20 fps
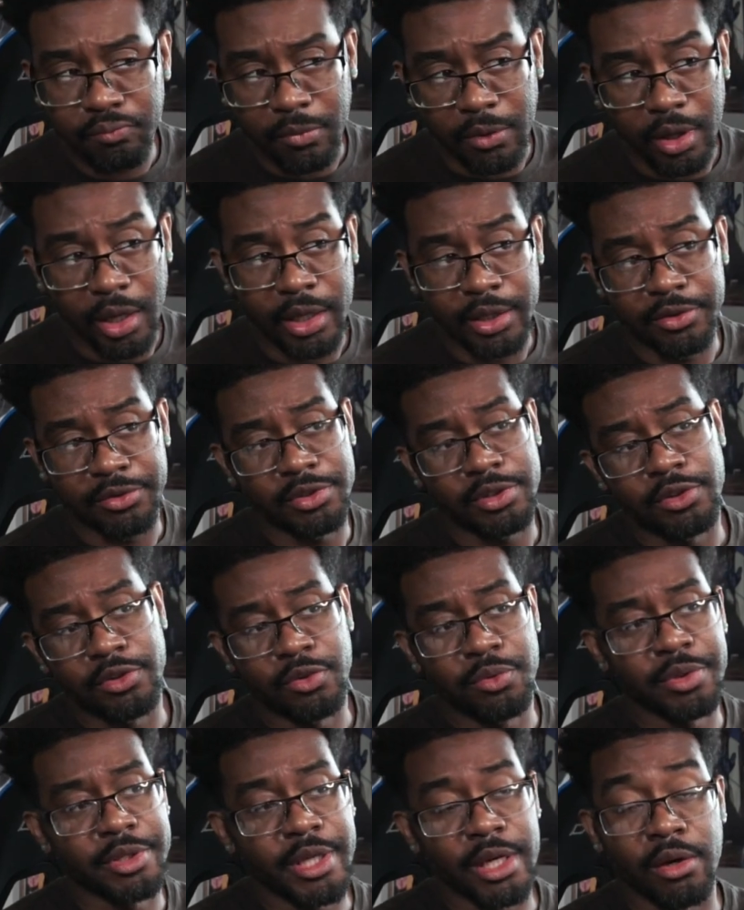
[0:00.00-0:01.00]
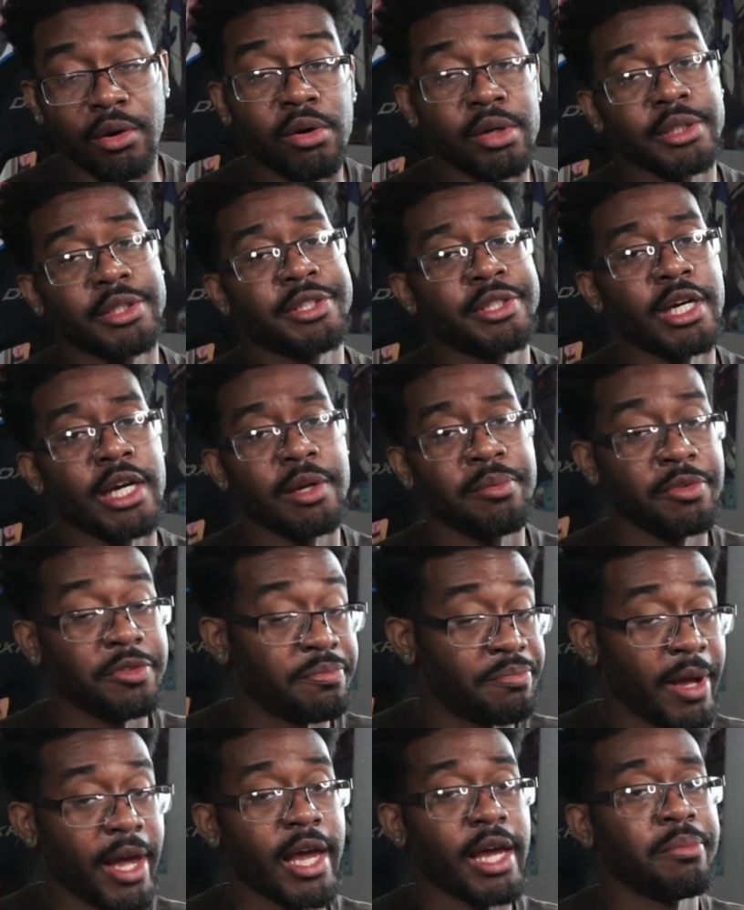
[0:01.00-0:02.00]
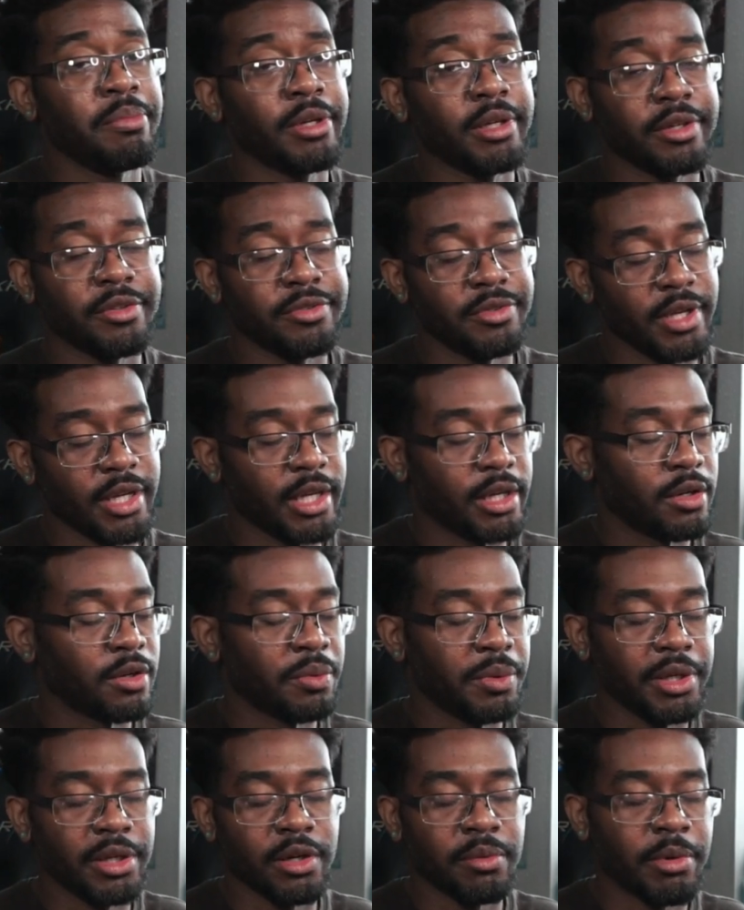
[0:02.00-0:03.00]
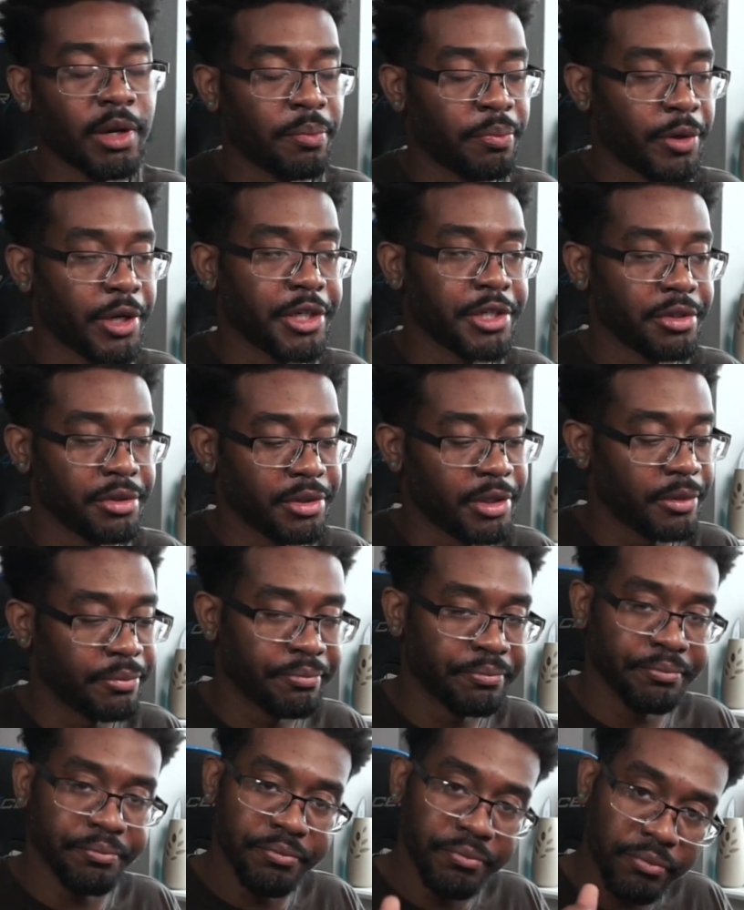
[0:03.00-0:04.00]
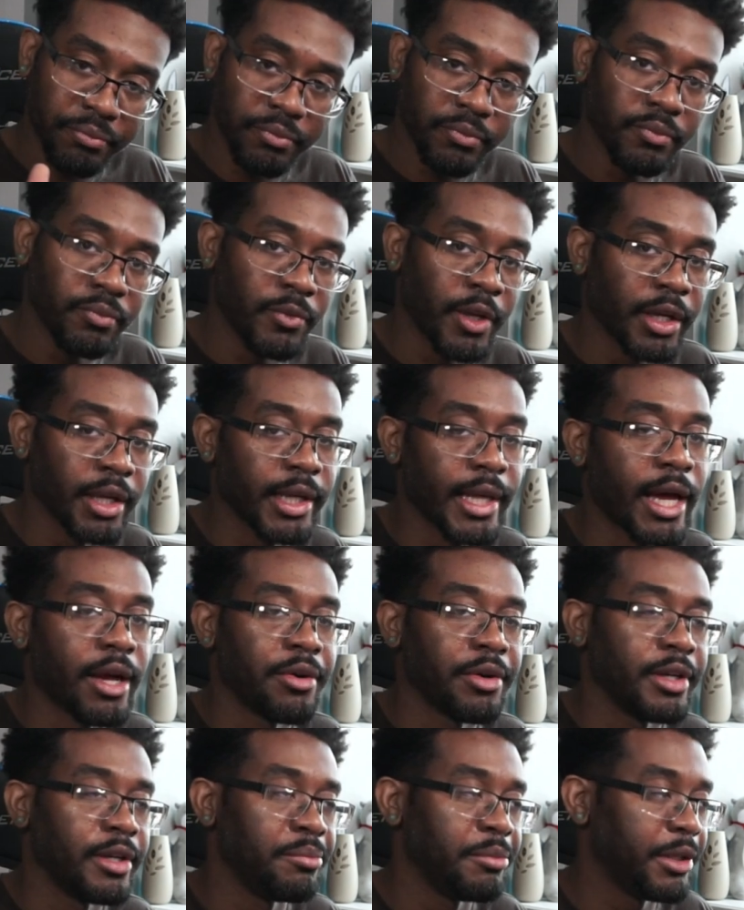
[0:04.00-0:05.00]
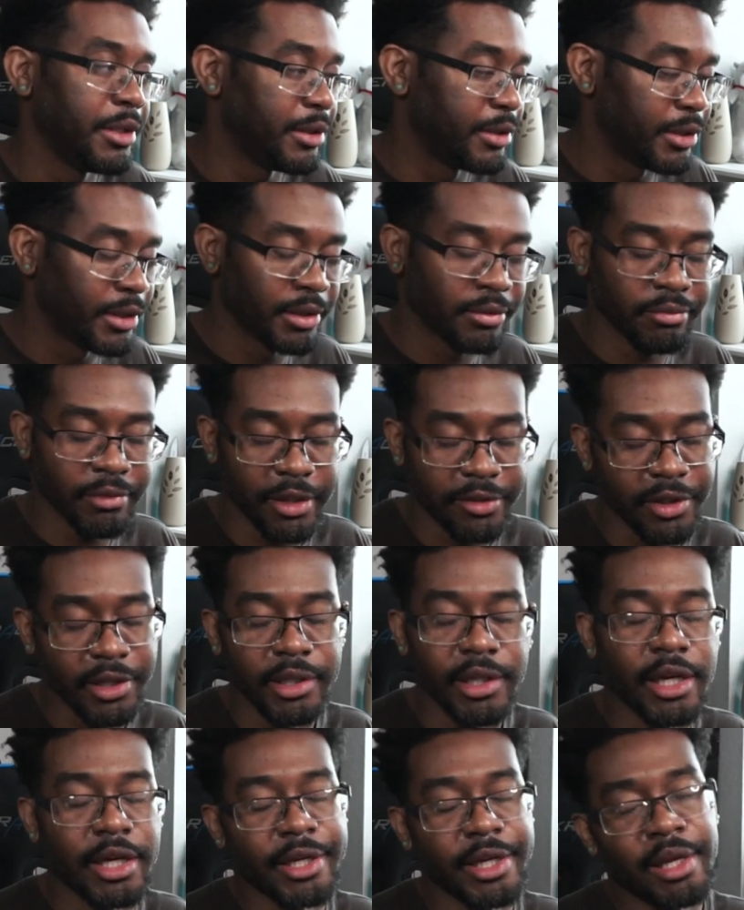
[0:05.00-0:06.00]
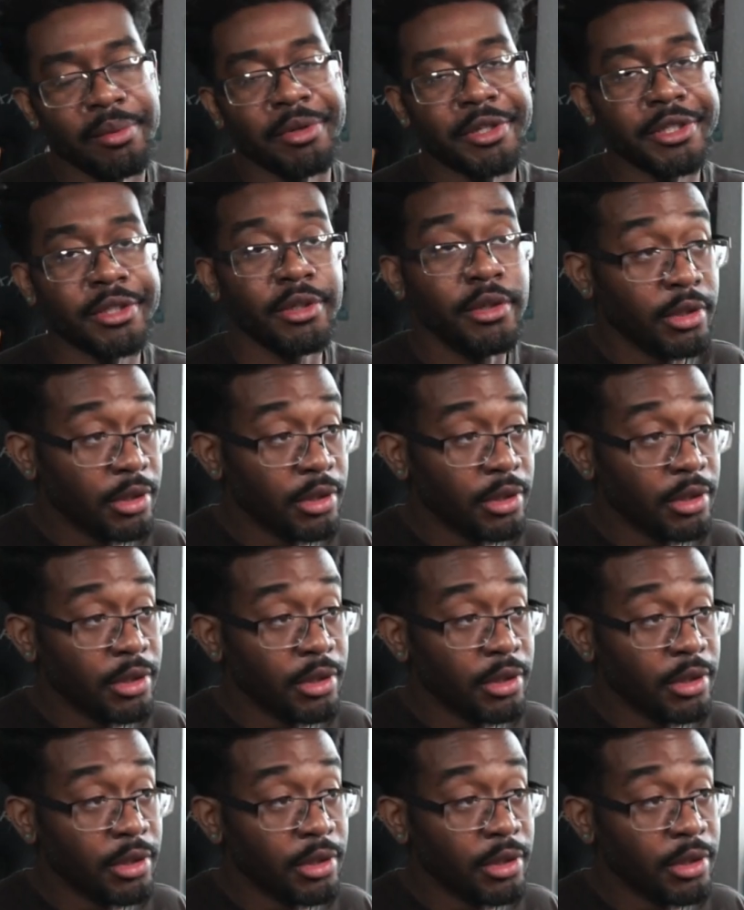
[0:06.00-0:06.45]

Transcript: Honestly, doing that all the time is bad because they get a read on my pressure and then they can counter hit me and then I take a lot of damage.